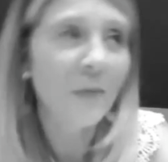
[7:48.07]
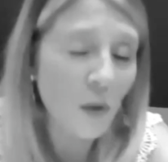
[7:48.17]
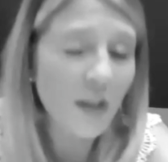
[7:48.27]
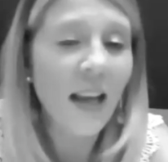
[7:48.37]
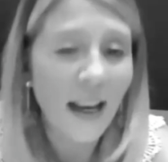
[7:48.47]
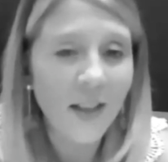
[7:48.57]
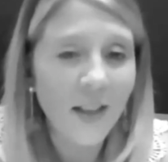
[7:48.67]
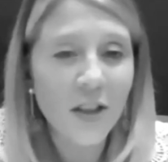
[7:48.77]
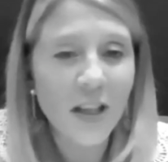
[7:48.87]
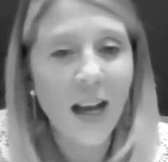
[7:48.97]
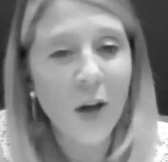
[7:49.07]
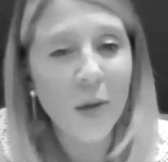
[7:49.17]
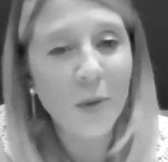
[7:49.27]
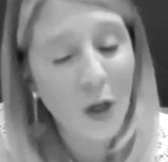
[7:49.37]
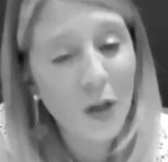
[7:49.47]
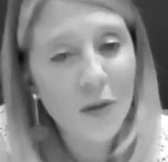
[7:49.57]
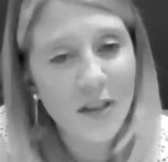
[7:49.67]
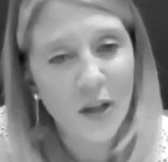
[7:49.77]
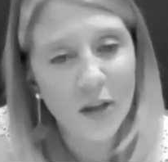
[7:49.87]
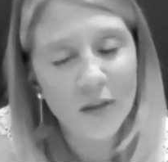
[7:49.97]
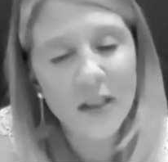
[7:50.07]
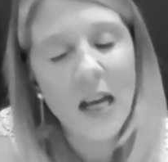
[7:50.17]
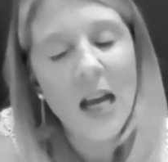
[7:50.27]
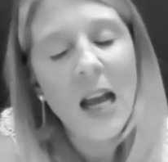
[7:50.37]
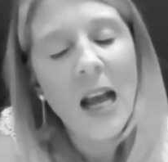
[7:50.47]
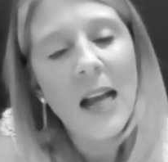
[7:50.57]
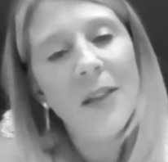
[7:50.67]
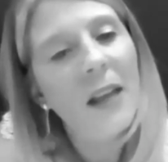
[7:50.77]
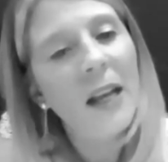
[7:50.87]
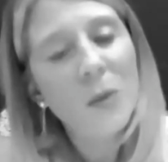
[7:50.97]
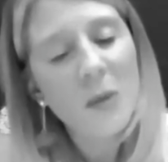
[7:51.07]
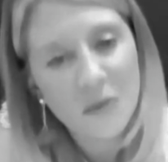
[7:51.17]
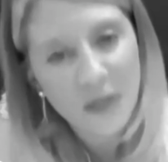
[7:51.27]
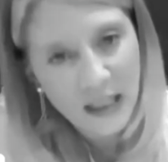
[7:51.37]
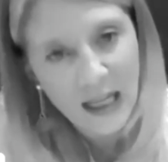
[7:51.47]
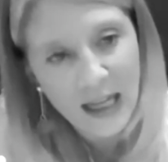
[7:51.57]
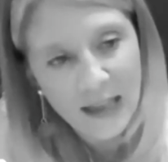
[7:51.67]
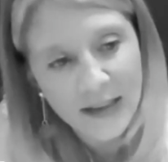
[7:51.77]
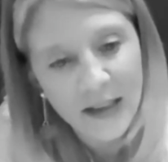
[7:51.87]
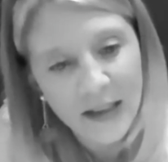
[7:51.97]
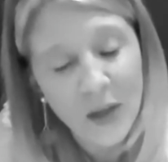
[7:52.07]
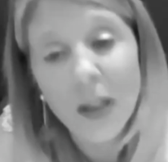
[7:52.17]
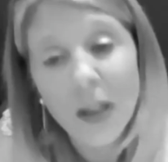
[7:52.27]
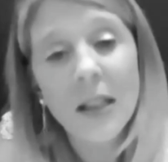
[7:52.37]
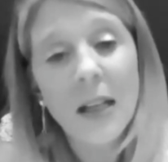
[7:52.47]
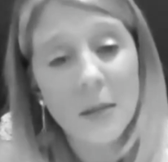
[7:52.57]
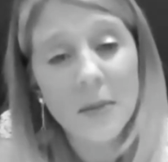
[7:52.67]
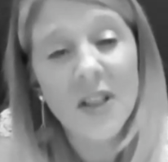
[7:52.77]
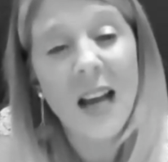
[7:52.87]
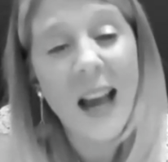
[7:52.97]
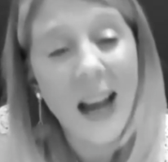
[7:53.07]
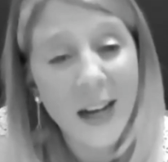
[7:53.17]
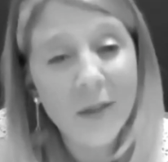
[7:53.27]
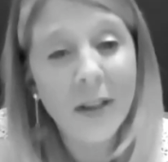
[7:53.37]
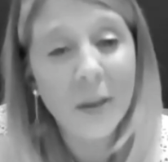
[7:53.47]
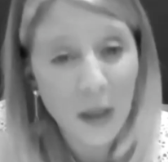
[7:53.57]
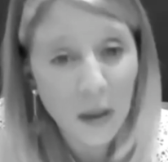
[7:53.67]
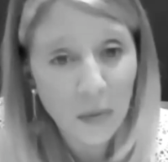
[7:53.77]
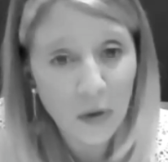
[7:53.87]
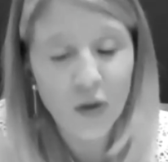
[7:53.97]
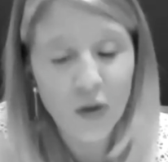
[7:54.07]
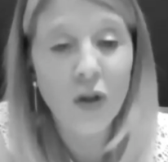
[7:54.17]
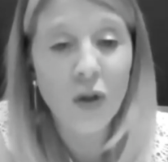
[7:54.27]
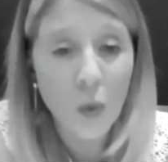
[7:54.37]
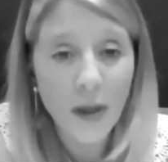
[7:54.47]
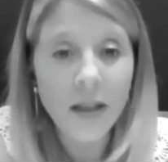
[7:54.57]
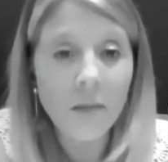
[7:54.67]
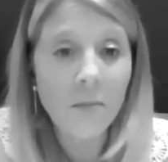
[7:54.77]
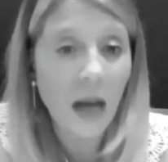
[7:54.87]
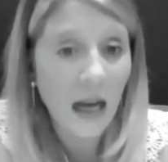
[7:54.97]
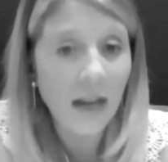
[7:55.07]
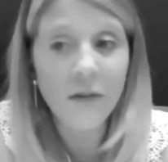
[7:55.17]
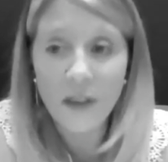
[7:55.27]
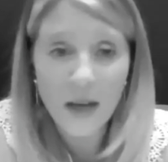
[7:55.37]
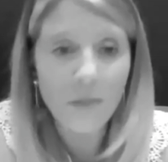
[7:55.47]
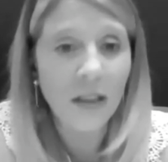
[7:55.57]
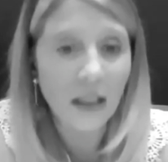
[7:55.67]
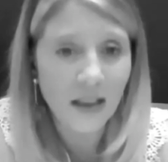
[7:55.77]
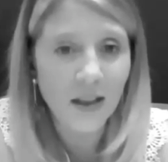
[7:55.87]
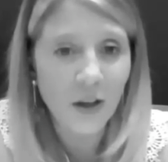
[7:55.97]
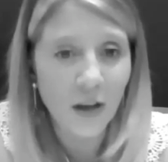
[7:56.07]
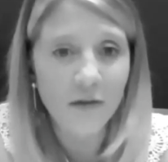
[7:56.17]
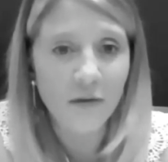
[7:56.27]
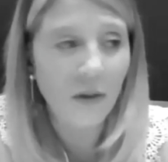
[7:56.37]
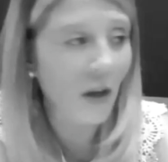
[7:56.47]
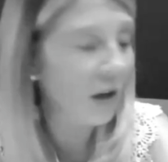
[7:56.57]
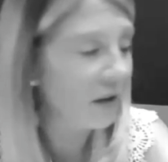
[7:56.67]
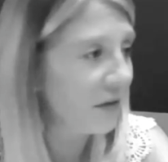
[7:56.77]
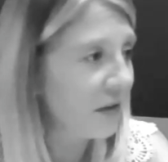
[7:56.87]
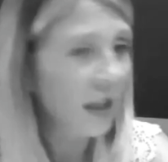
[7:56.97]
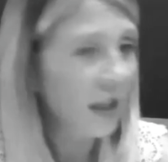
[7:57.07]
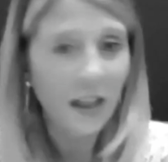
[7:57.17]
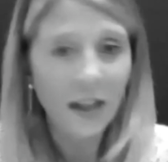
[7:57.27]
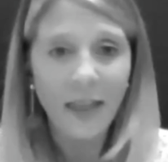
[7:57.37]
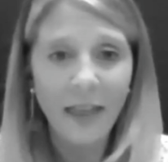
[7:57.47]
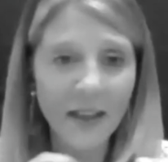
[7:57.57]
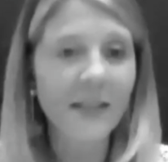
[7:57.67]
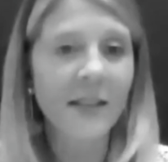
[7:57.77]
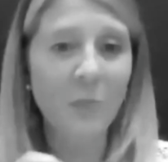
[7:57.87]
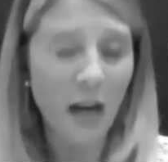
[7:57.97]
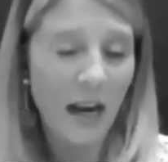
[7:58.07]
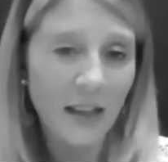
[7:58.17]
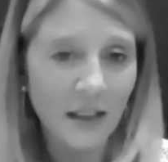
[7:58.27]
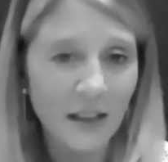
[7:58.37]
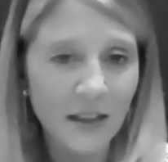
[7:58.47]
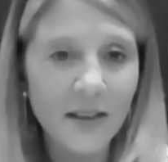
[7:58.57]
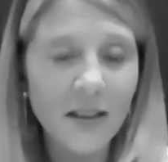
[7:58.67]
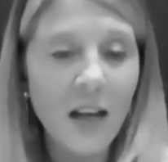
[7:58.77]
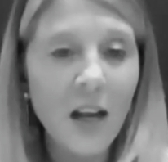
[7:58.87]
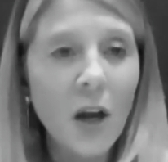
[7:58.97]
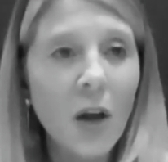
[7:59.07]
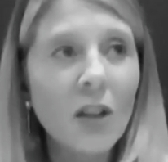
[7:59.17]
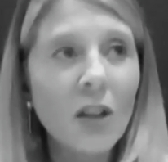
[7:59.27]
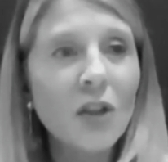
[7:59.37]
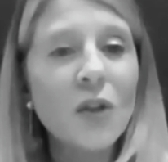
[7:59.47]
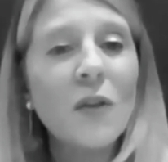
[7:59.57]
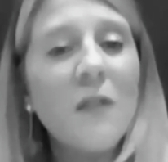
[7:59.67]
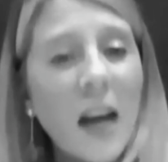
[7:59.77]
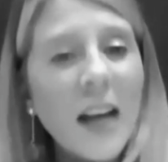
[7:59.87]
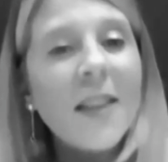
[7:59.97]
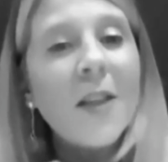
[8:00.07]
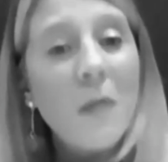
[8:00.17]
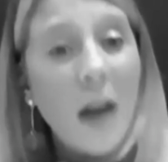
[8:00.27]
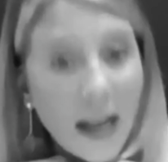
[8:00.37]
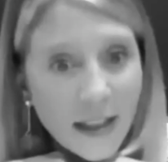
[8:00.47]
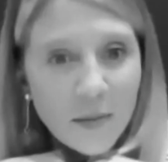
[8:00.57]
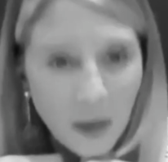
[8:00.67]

with age, I hope got resolved, and that was realizing that when it comes to hiring people to join my family of this practice, to find the right